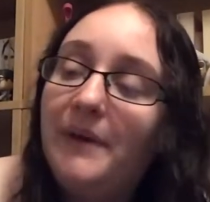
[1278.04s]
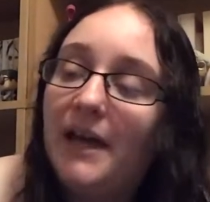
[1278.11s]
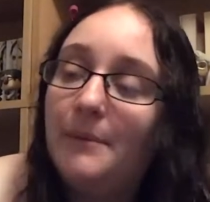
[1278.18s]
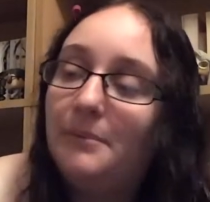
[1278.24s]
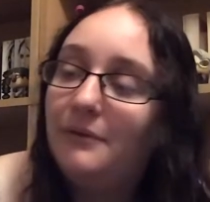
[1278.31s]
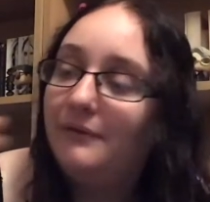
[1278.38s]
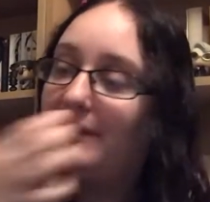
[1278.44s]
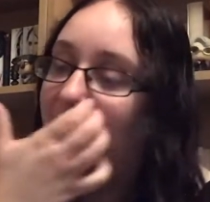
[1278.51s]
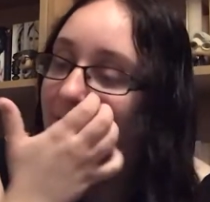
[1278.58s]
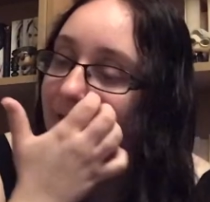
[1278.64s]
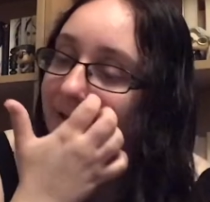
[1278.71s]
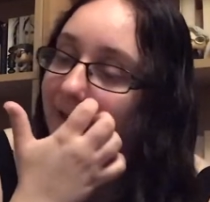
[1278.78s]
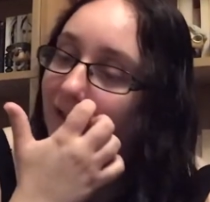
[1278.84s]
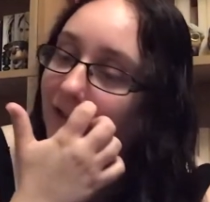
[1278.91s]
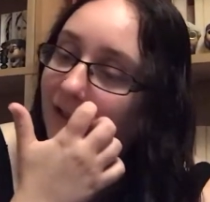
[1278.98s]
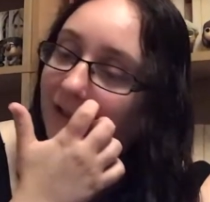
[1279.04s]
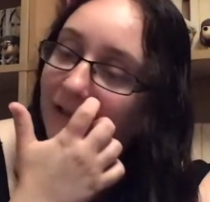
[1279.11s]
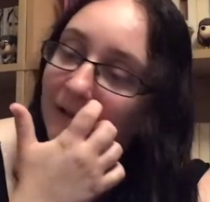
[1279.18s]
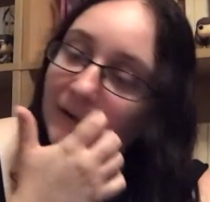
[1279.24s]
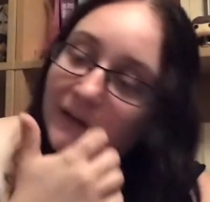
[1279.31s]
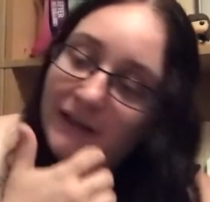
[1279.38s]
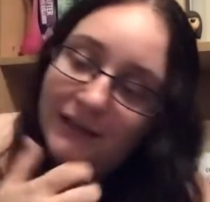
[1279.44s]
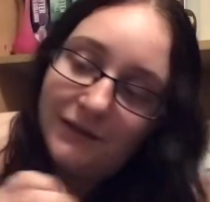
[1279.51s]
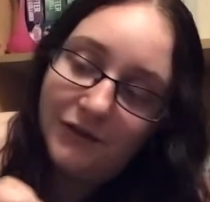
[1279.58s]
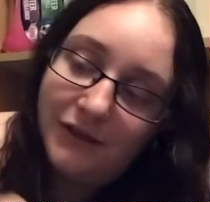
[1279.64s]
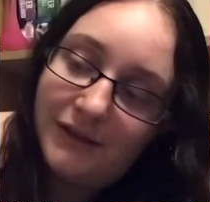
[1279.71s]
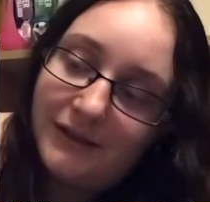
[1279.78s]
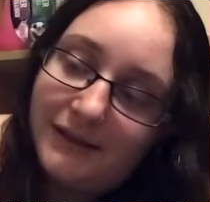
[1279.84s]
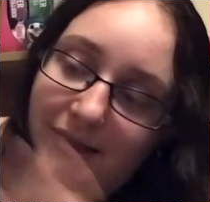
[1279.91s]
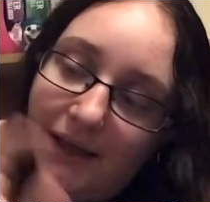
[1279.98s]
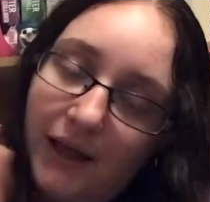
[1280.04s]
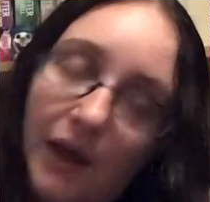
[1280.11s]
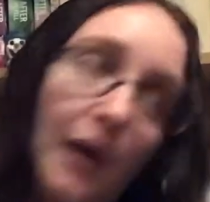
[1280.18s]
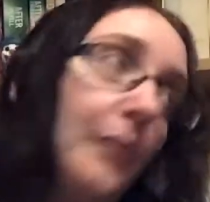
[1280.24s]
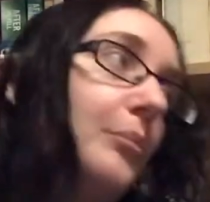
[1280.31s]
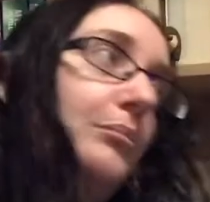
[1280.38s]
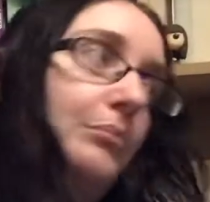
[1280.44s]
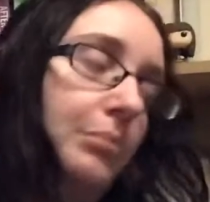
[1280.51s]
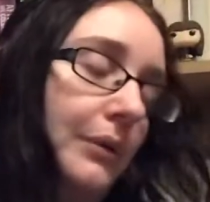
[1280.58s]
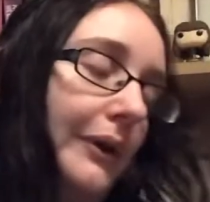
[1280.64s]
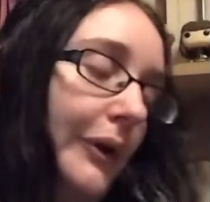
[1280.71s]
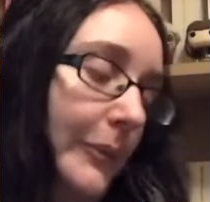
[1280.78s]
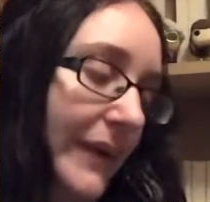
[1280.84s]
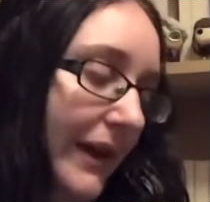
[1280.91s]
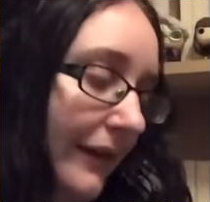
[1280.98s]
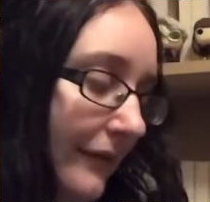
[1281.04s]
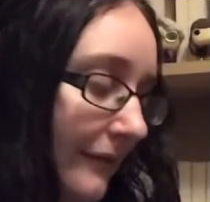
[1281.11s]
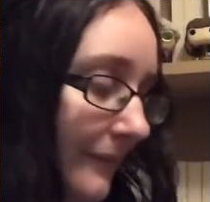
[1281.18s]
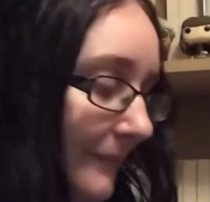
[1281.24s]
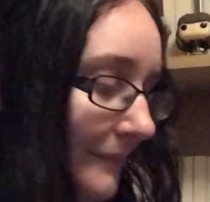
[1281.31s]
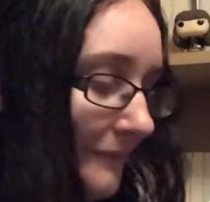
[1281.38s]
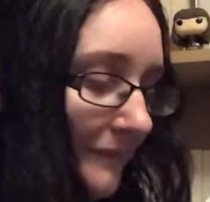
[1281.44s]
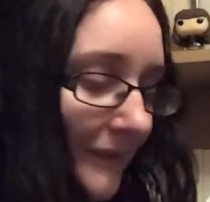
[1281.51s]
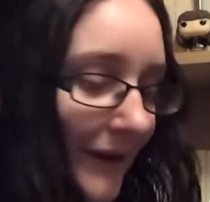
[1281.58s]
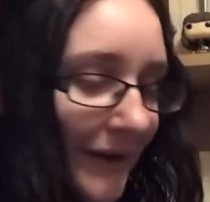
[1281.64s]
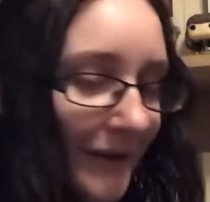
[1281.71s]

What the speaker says: My Piper ring collection is just like blooming.